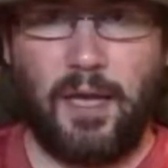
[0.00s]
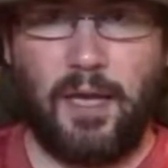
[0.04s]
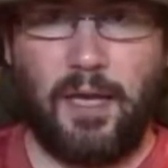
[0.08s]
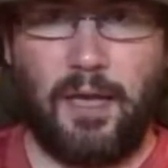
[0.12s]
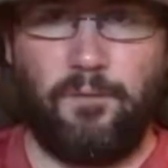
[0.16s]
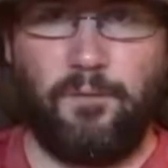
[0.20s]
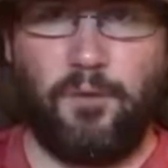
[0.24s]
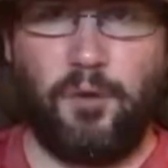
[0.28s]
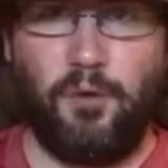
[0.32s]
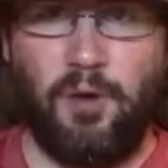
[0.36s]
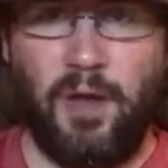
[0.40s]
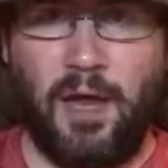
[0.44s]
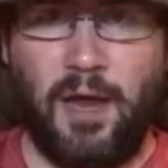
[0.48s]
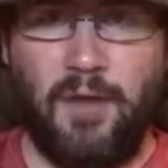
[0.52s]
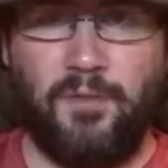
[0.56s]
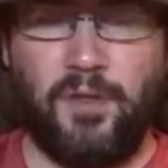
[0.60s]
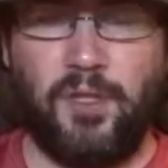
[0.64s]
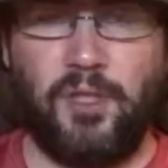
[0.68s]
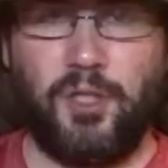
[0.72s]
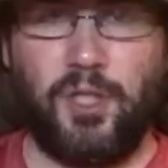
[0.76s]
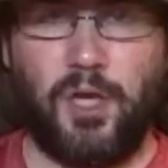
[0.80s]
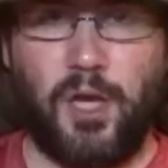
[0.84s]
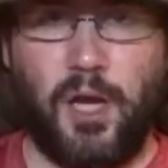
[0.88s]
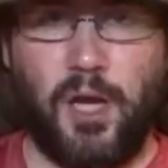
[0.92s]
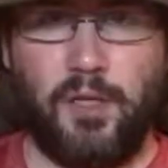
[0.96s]
If you have
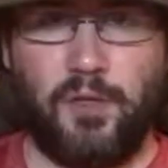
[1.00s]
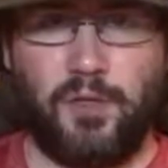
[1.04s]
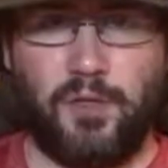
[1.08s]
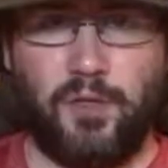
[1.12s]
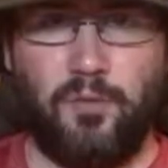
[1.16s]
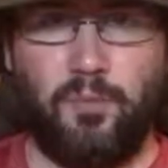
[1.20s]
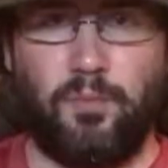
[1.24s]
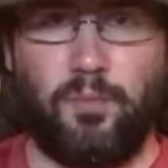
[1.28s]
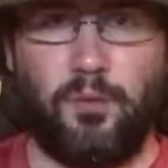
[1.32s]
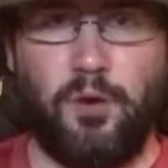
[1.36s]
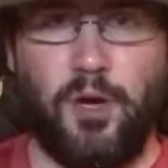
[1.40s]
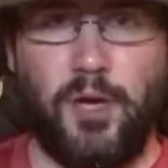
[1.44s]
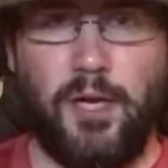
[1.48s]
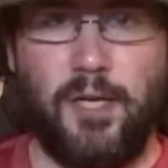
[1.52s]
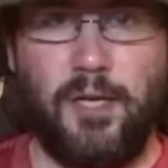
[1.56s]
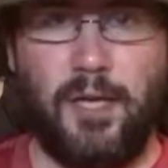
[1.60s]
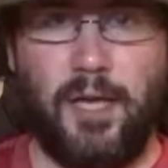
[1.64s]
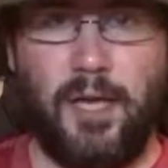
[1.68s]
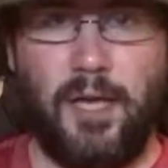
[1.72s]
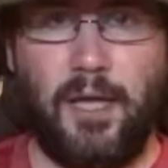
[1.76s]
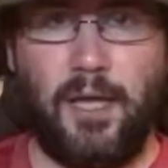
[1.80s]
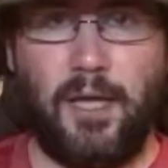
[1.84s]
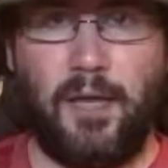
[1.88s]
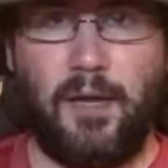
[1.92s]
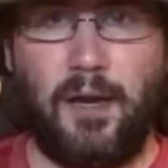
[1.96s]
the chance to bring
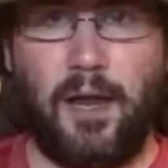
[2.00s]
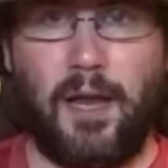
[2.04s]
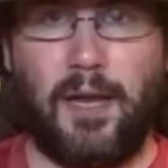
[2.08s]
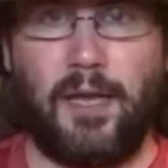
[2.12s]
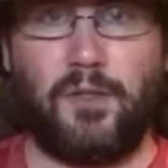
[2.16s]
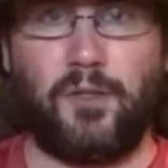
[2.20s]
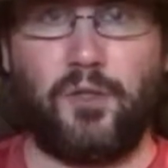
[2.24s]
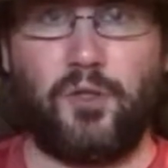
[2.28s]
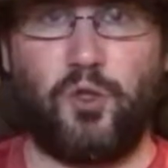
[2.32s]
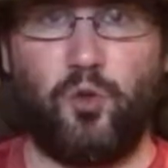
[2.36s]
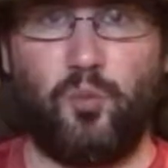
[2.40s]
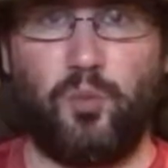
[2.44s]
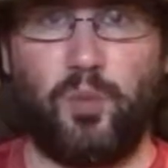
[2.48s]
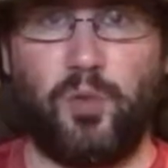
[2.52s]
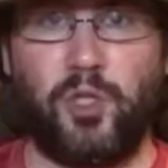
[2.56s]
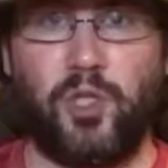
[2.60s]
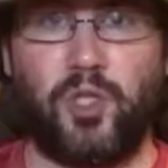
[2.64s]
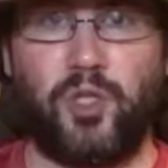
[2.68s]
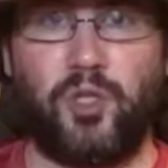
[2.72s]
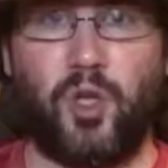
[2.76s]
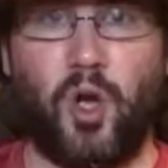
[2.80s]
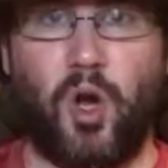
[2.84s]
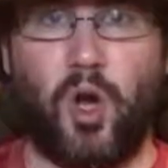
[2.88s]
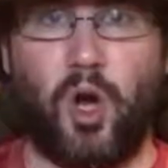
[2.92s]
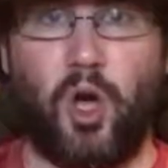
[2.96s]
in a
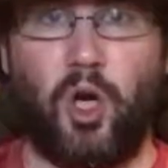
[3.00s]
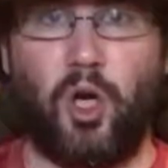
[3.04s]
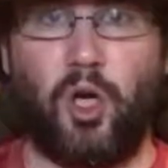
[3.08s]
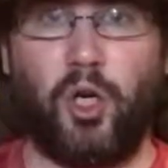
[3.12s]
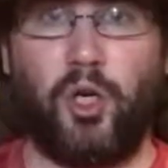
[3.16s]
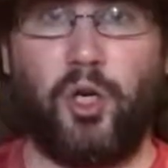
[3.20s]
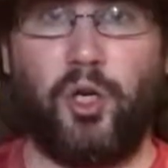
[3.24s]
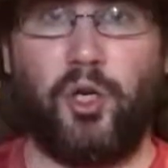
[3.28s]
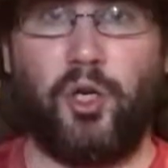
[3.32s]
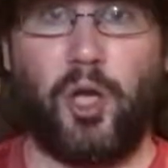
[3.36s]
superstar